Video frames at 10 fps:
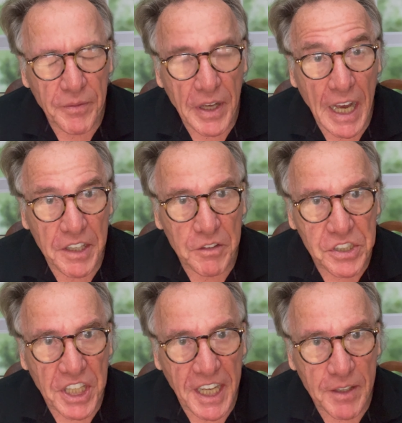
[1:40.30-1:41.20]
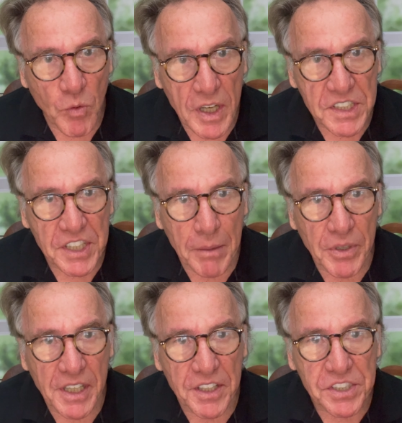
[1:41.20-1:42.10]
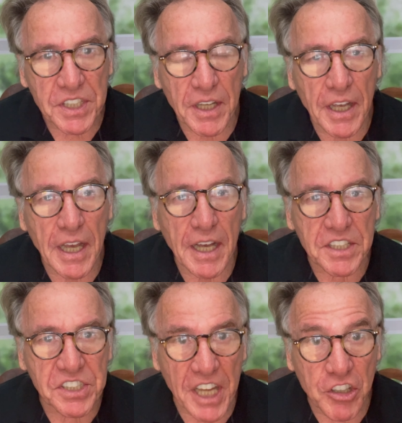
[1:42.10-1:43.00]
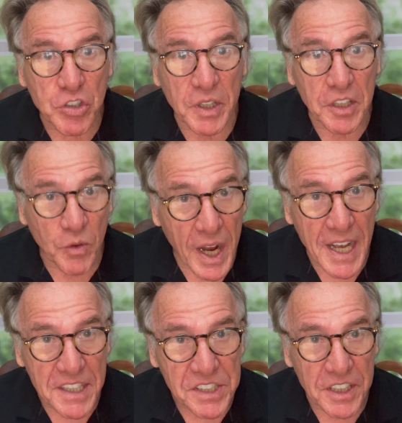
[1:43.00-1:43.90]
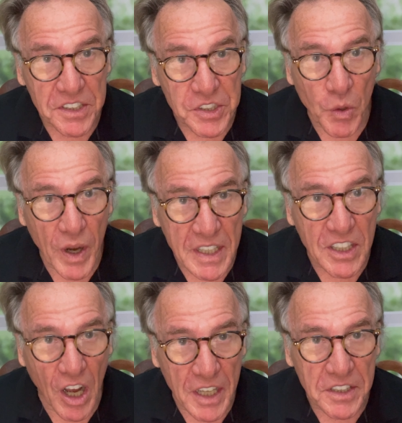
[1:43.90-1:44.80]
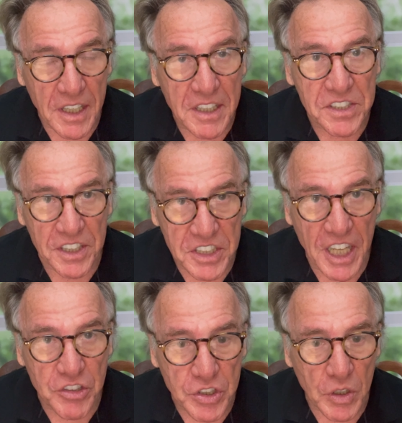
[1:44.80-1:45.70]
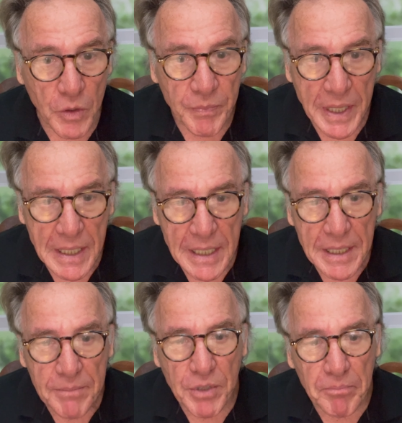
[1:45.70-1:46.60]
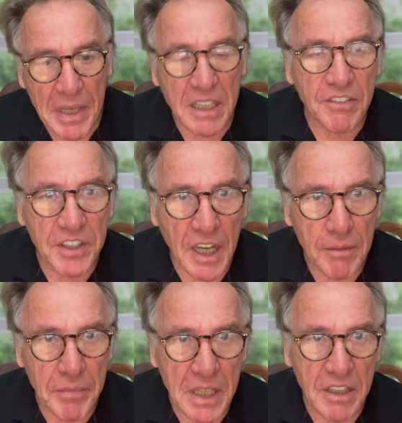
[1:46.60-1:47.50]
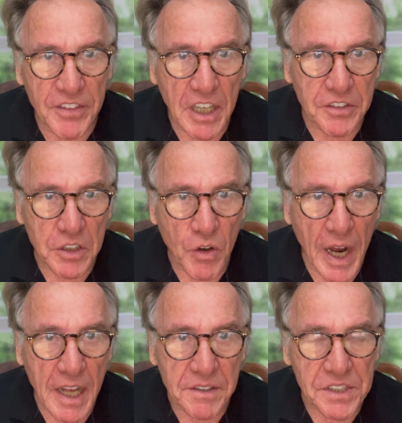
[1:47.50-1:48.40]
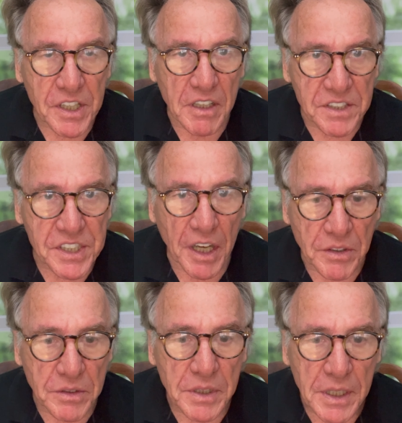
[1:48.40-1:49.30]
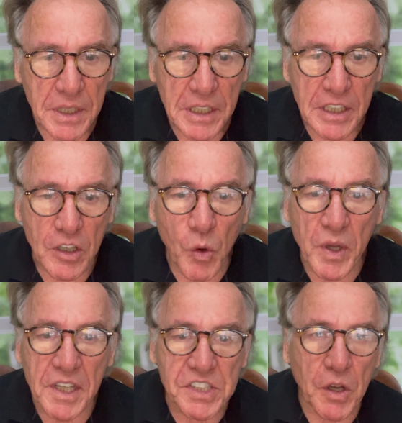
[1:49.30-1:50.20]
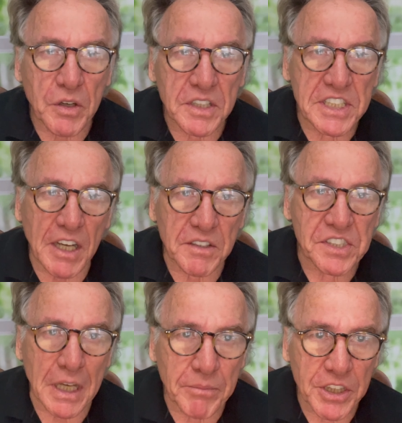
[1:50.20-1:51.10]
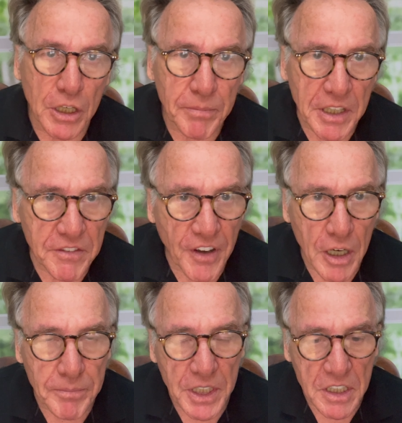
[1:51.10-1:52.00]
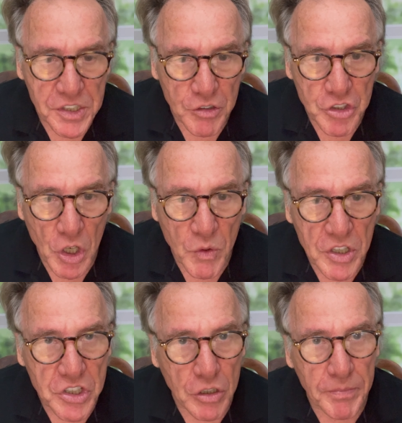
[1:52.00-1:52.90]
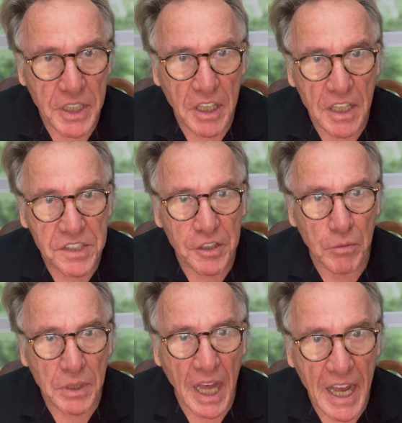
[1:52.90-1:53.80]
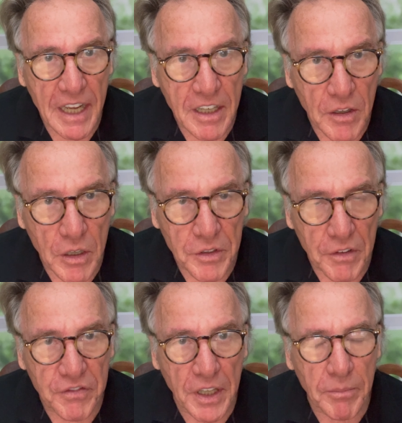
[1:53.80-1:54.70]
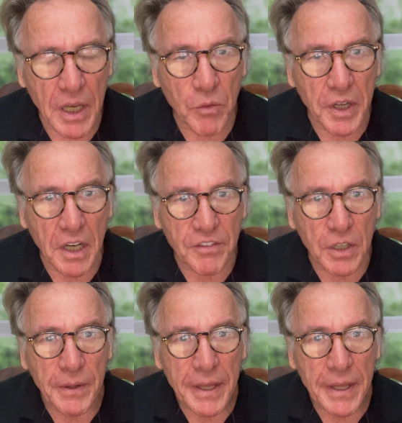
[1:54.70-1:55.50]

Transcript: understand why someone is sexually harassed. It's direct conduct, it's intentional. But many of the other grounds are subtle. No one is going to tell someone they're being fired because they're Jewish or because they're black or they're female, whatever.